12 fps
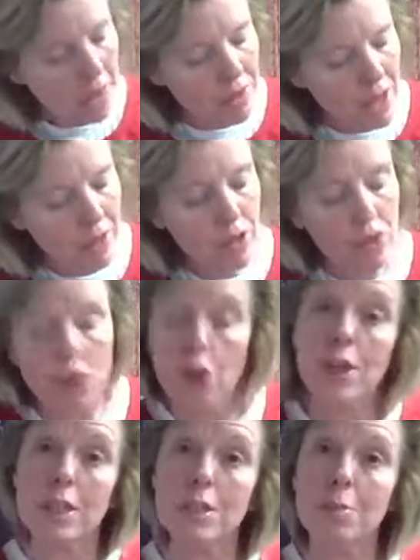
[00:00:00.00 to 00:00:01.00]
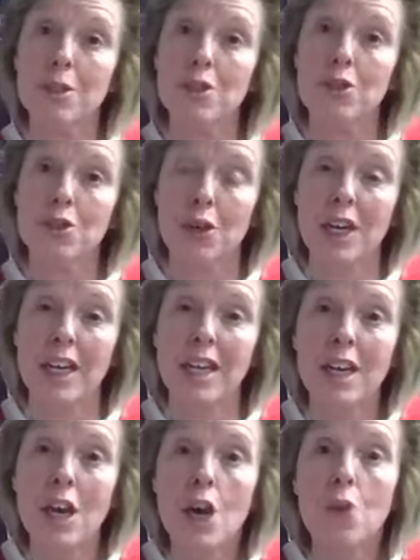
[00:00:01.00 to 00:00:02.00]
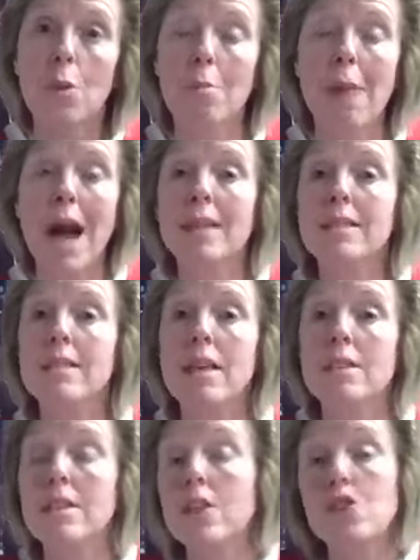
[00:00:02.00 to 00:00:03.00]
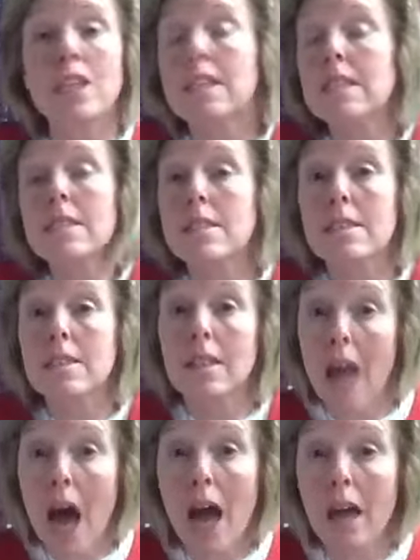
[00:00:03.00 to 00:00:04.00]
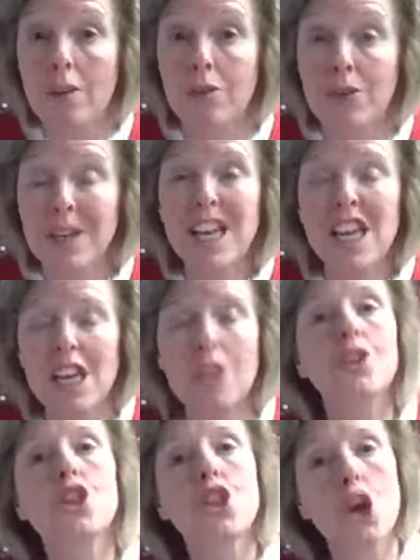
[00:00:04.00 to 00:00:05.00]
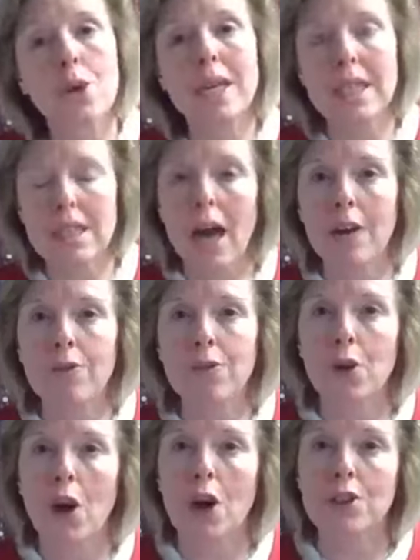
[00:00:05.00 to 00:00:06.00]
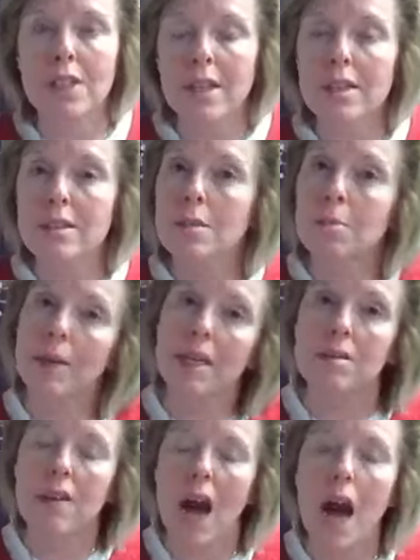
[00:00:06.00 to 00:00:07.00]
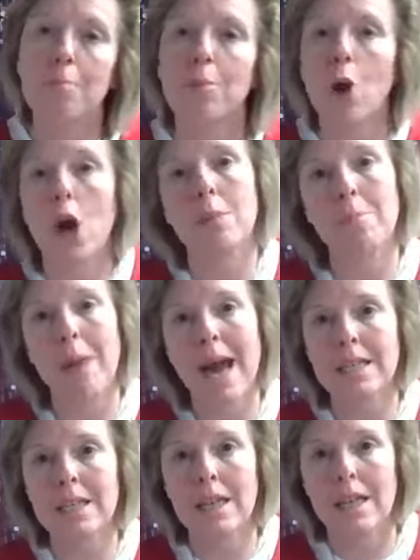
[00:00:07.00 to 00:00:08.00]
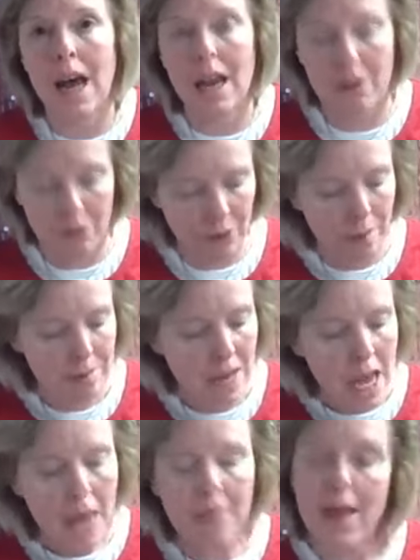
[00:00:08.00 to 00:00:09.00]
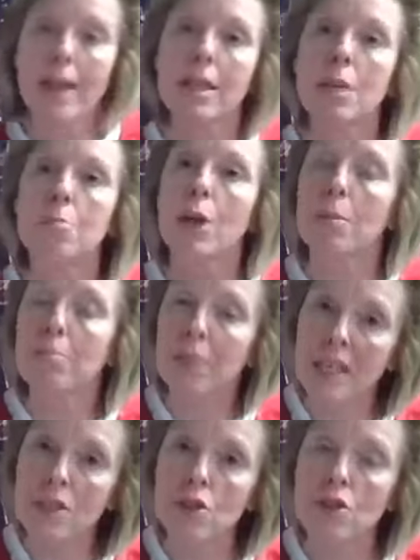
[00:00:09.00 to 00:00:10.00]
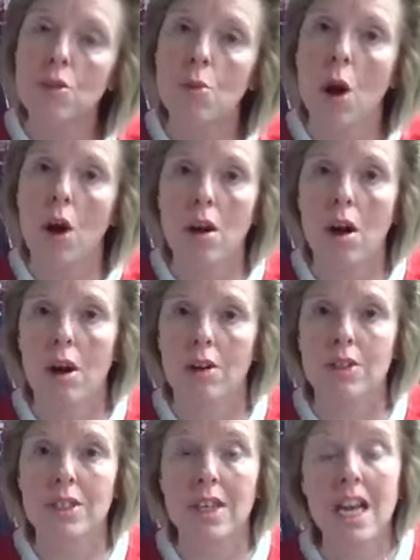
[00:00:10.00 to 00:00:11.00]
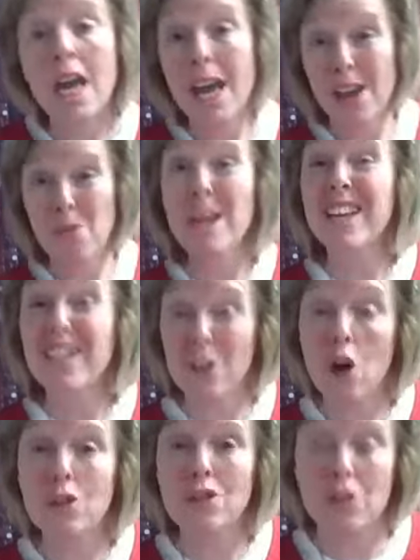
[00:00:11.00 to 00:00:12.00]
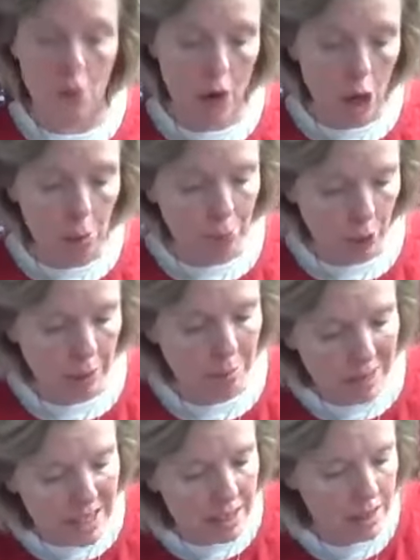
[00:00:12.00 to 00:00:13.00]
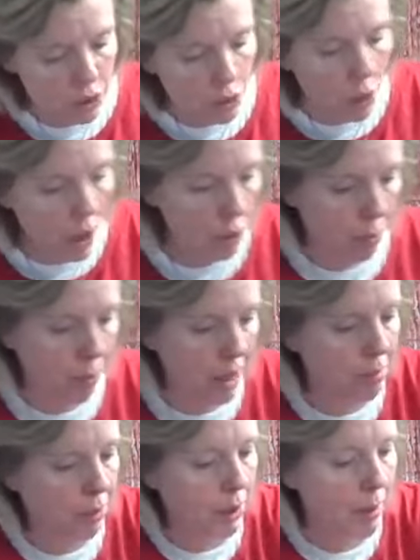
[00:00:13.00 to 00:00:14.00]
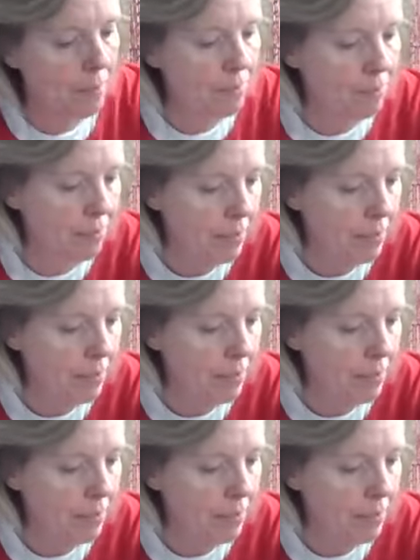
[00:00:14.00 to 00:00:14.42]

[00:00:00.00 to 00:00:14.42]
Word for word: And that the Christmas tree reminds us that Jesus is alive, even though he died for our sins because God brought him back to life. And that can bring peace to our hearts. And we can also help bring peace to other people.